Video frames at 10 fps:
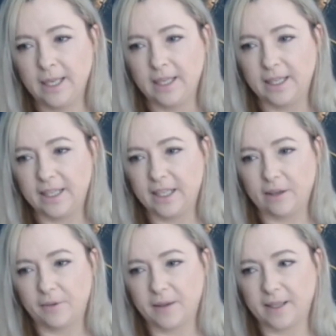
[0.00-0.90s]
letting
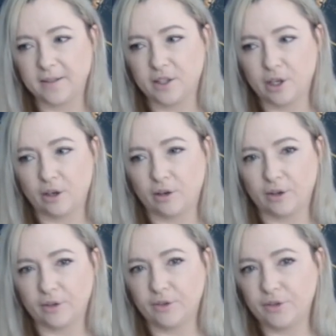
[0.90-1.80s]
go of things that no
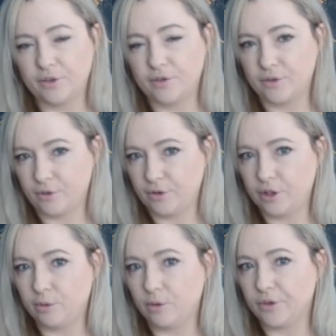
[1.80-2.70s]
longer suit
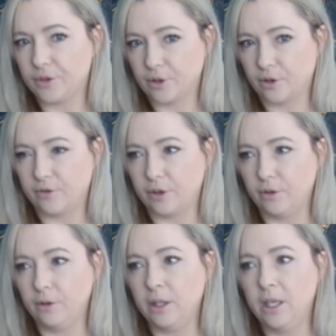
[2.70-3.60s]
you or serve
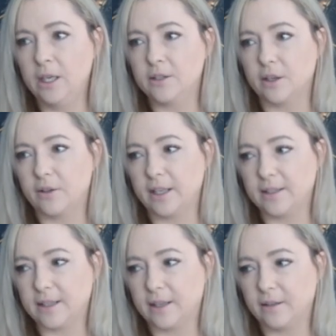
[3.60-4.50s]
you. So things
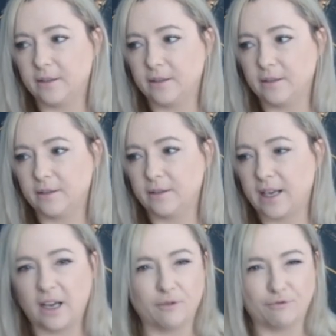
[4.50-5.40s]
that
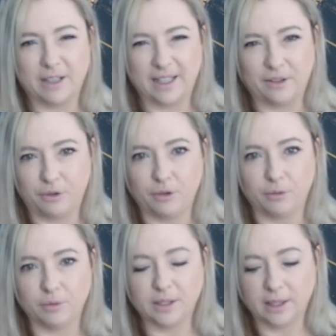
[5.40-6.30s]
aren't really
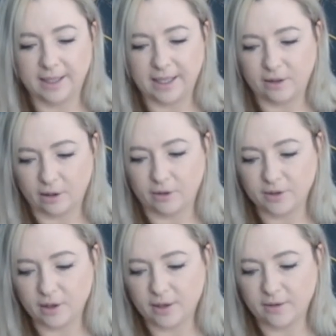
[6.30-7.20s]
you. So letting those kind of